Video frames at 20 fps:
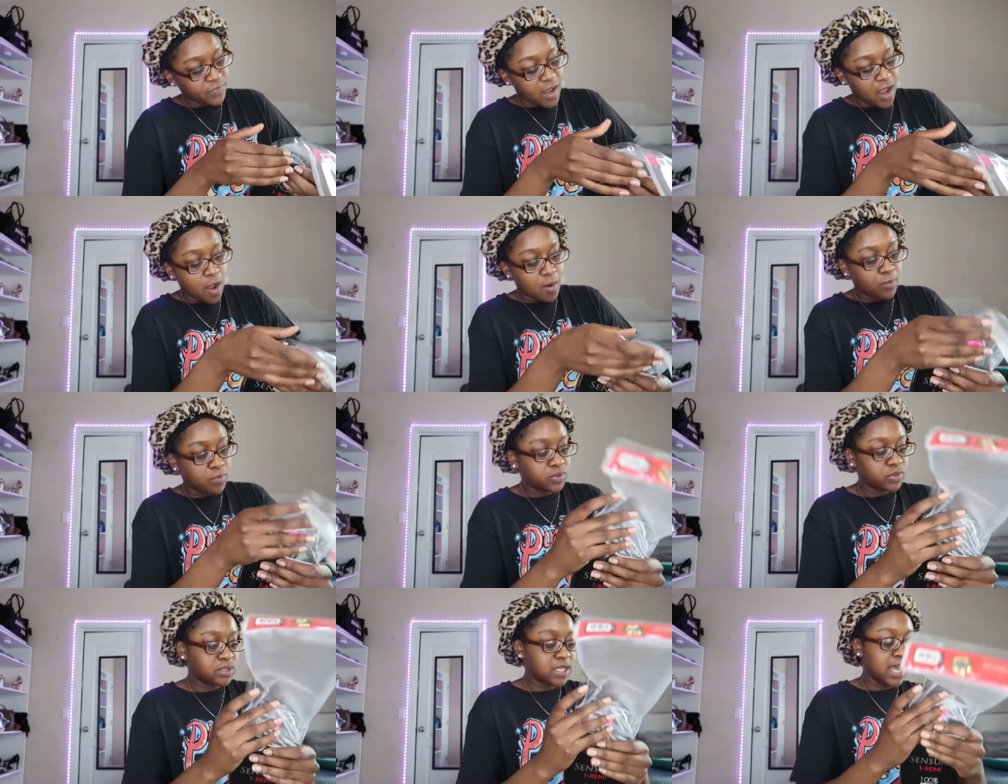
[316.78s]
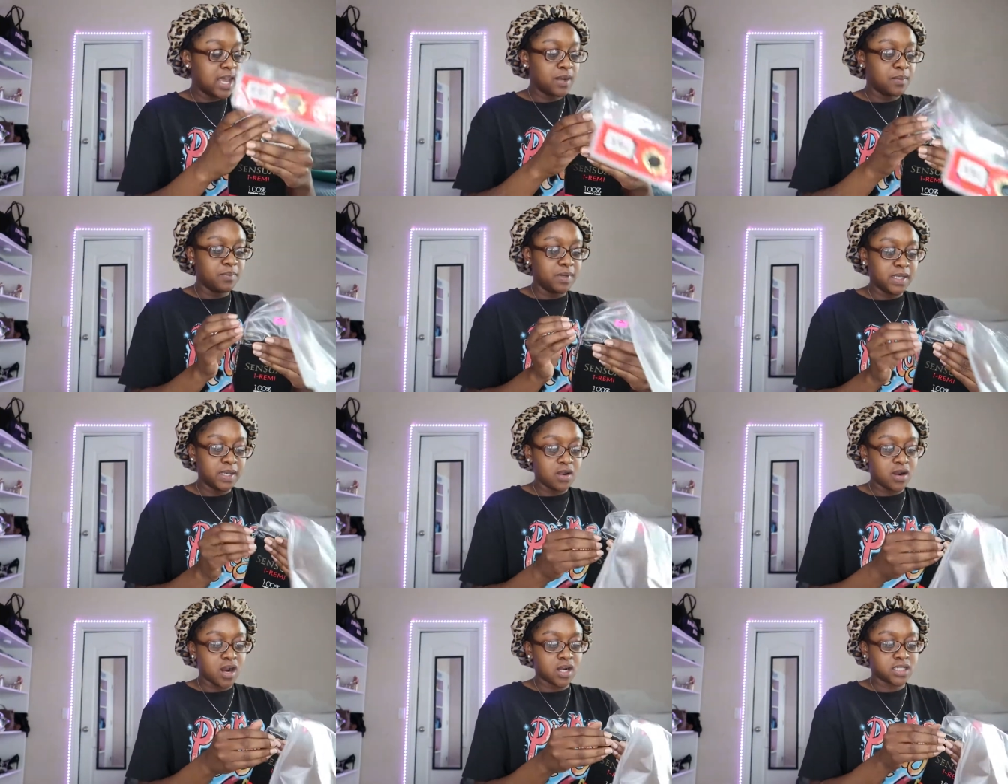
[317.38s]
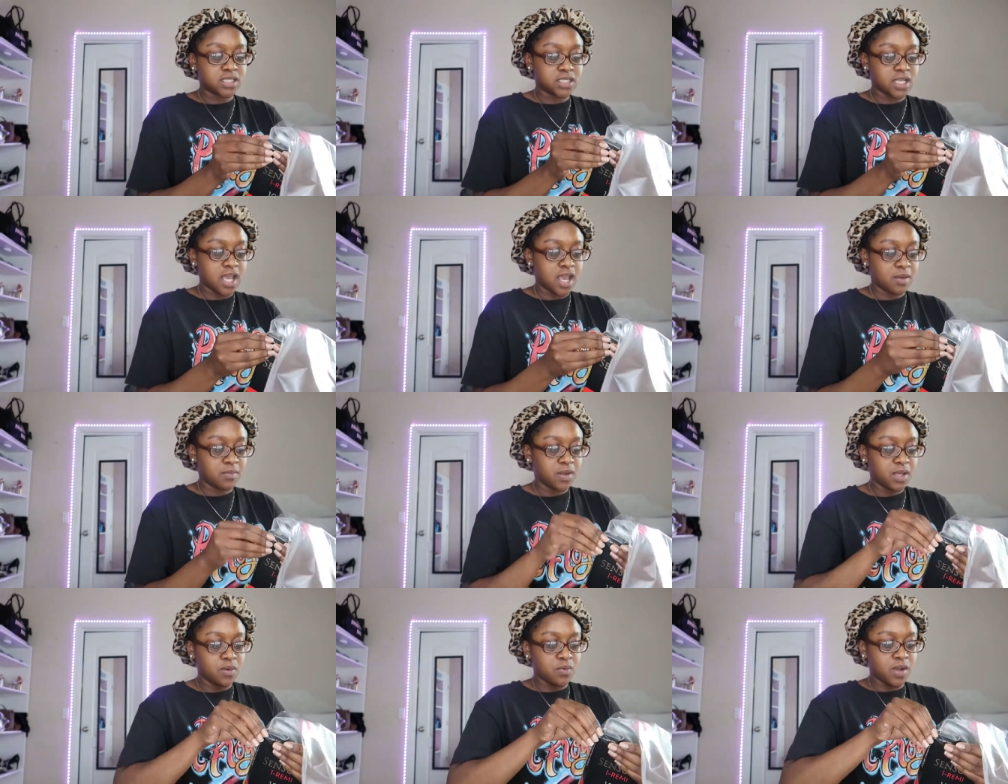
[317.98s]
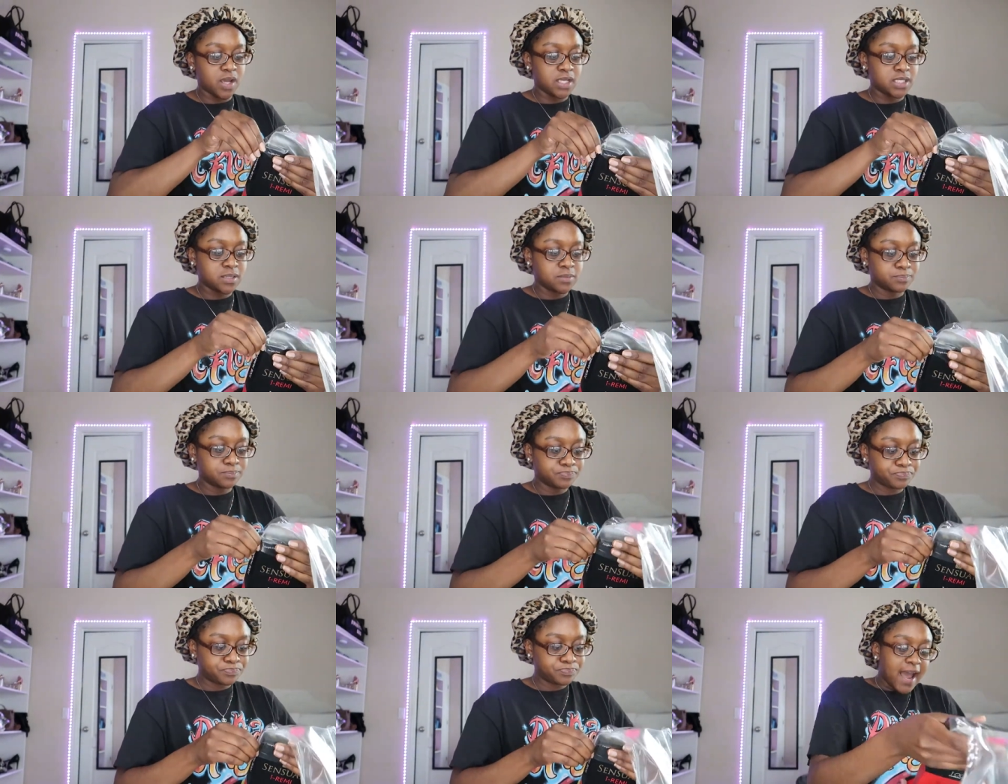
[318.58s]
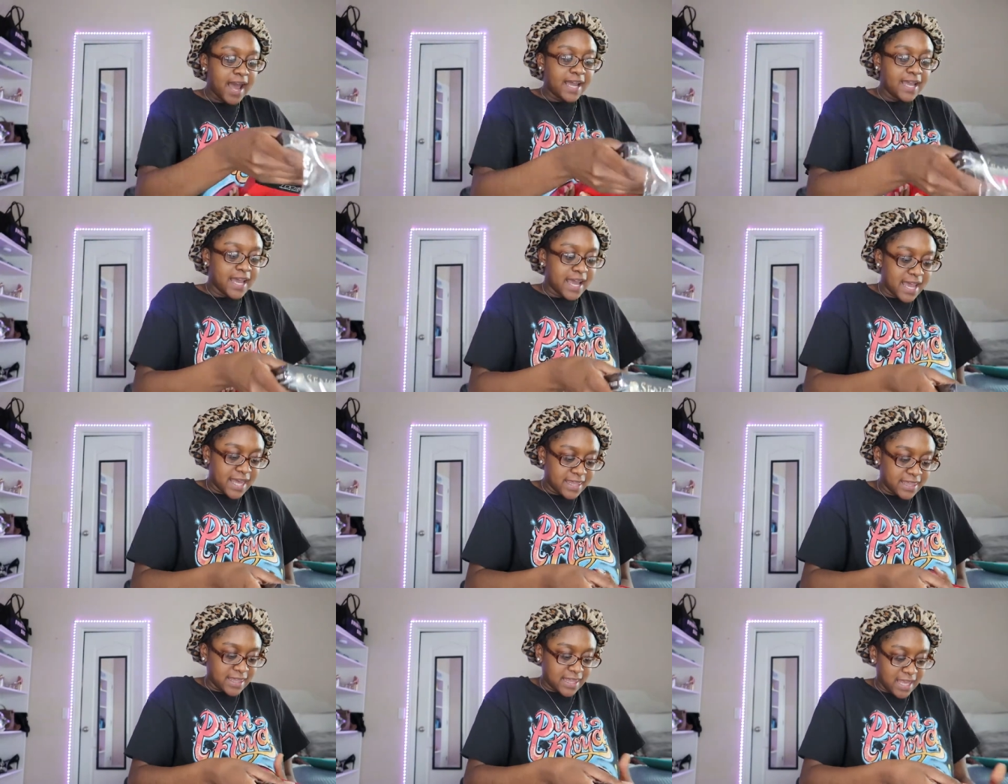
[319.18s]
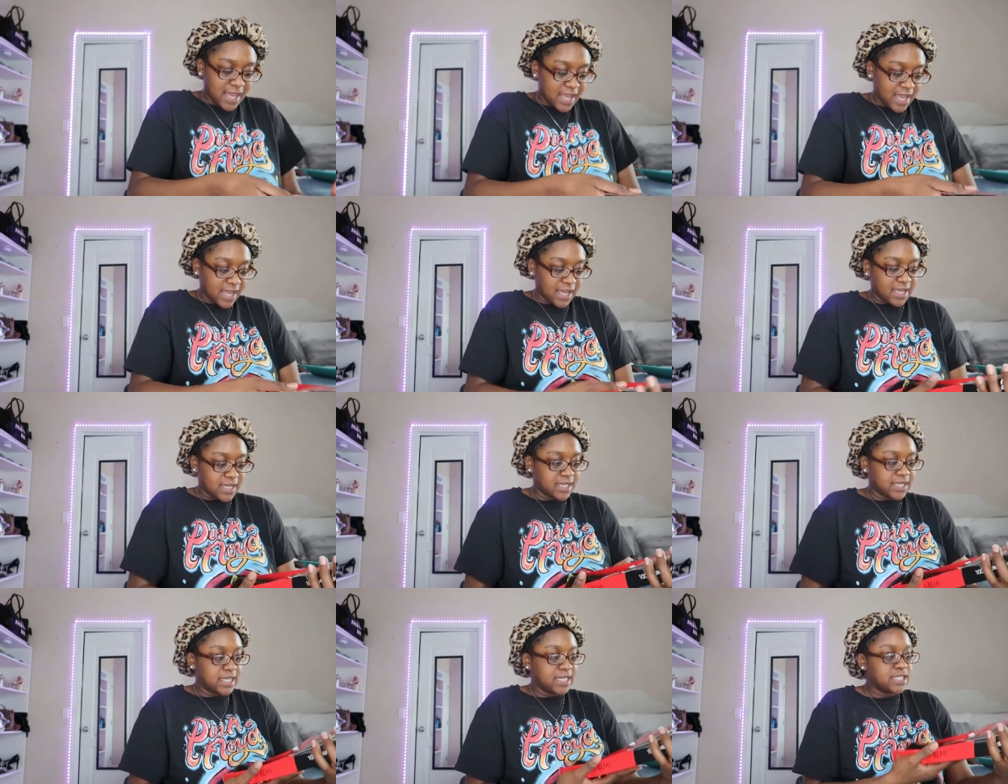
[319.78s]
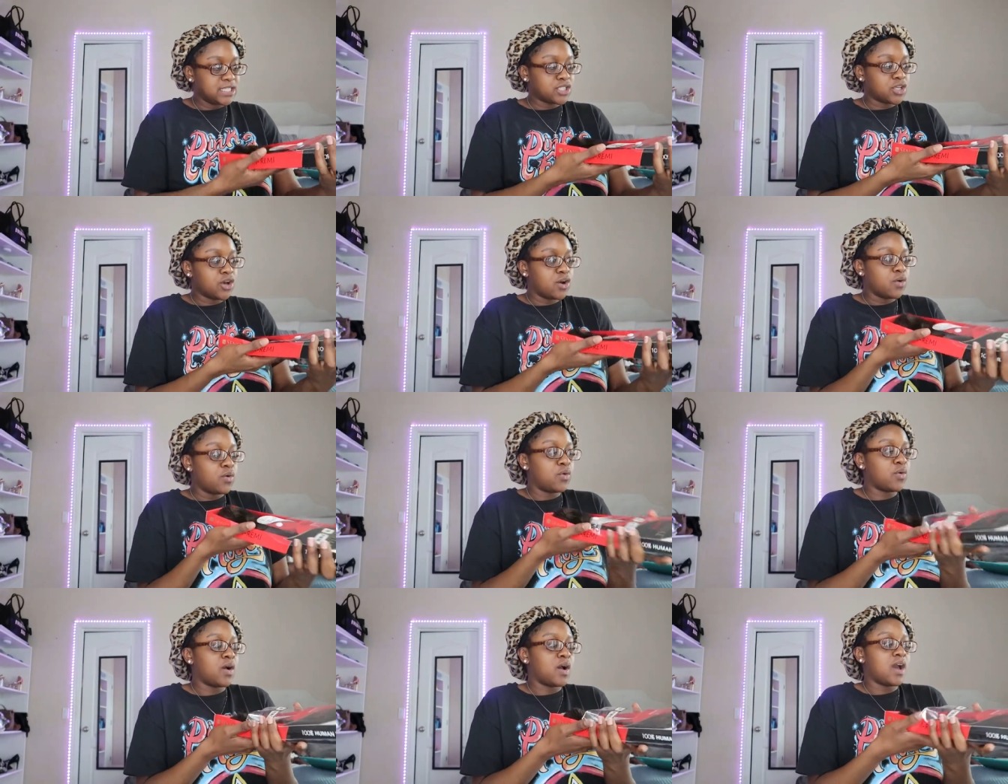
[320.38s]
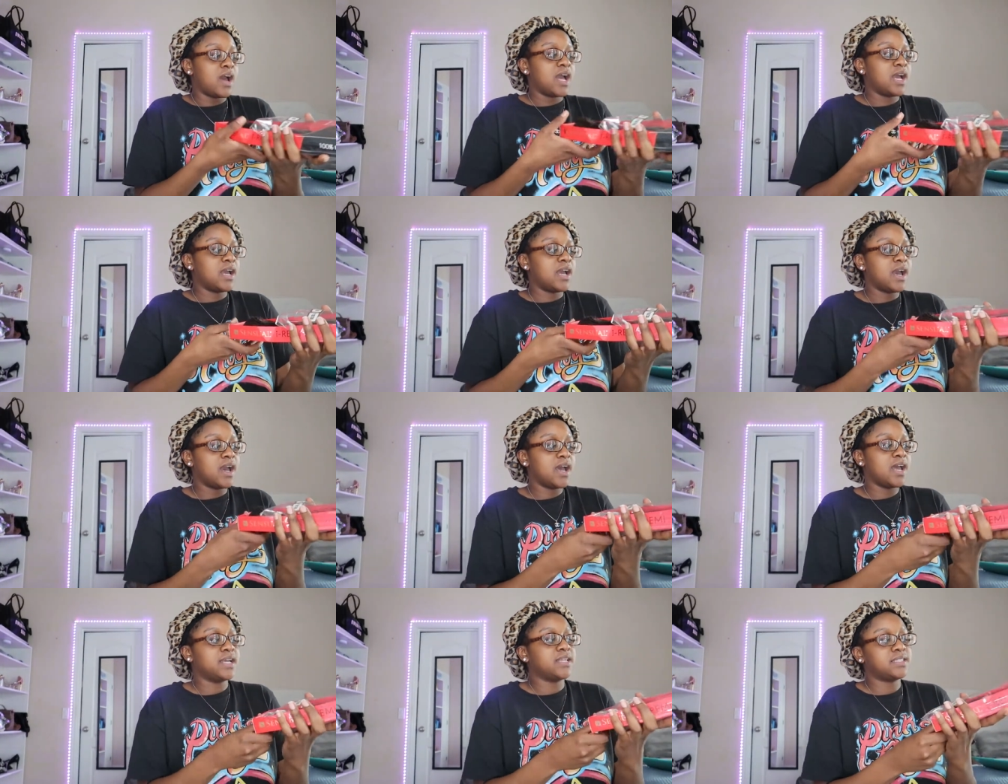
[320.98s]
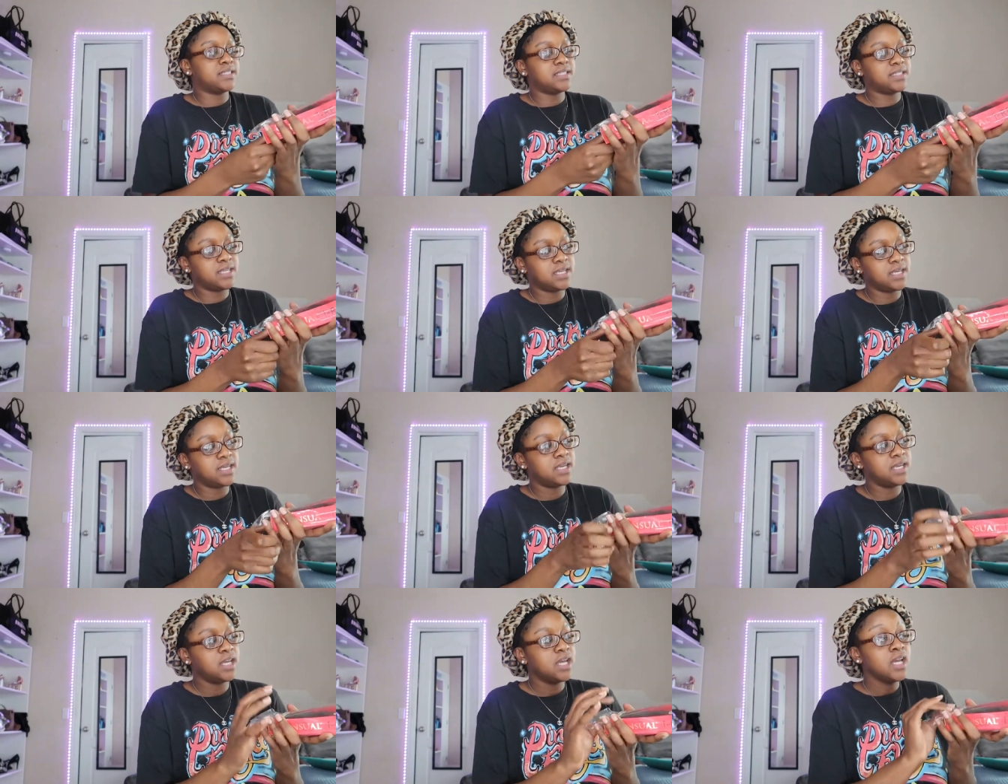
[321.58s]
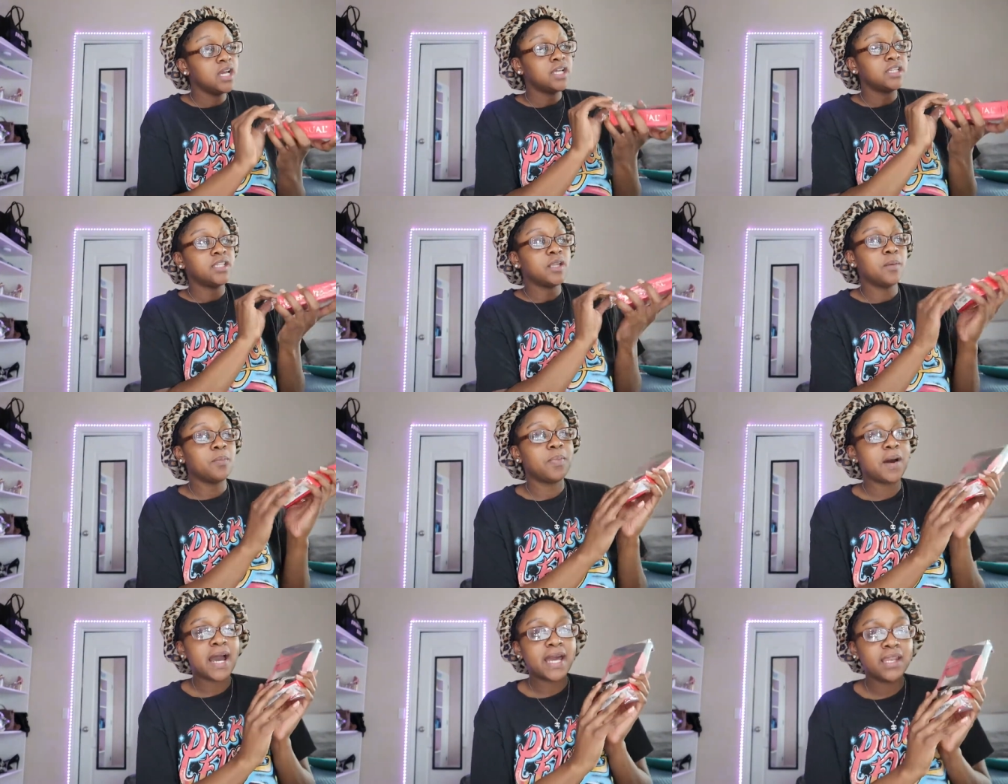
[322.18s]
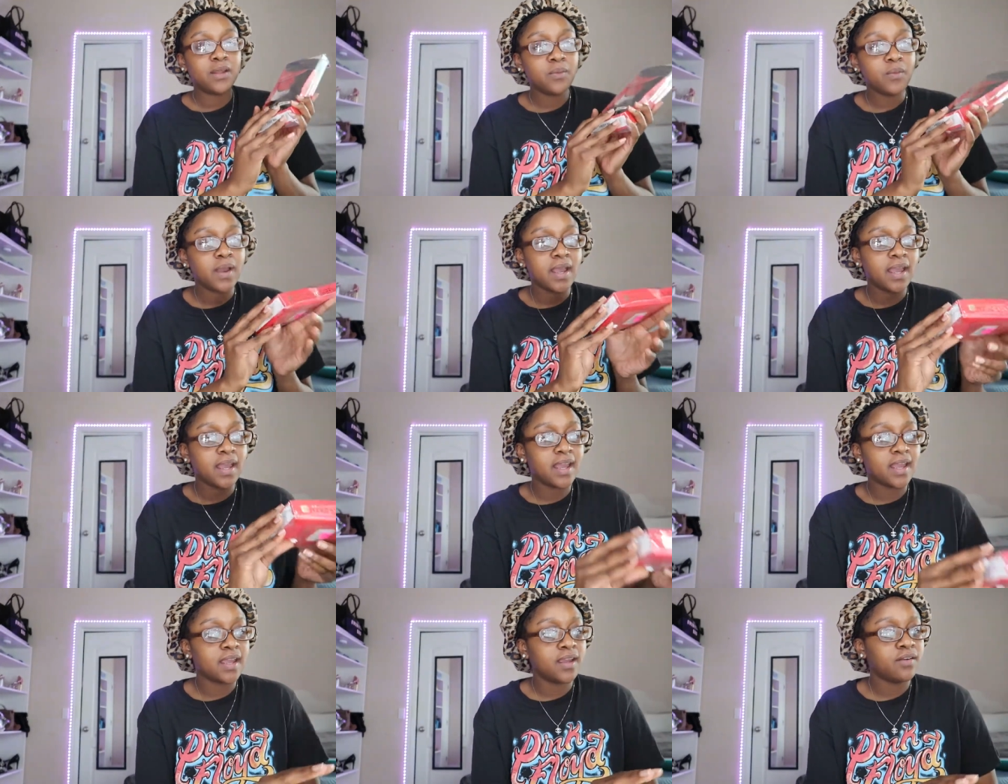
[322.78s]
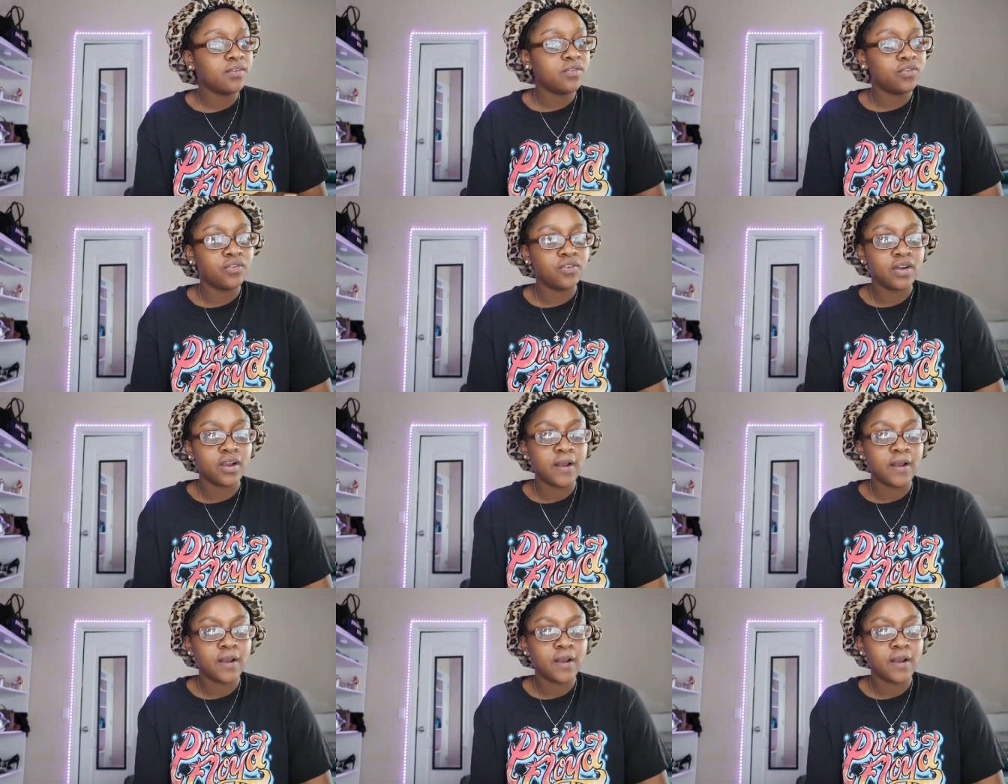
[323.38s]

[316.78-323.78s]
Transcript: I almost had a mini heart attack. Anyways, I got that. And so, I got the Body Wave.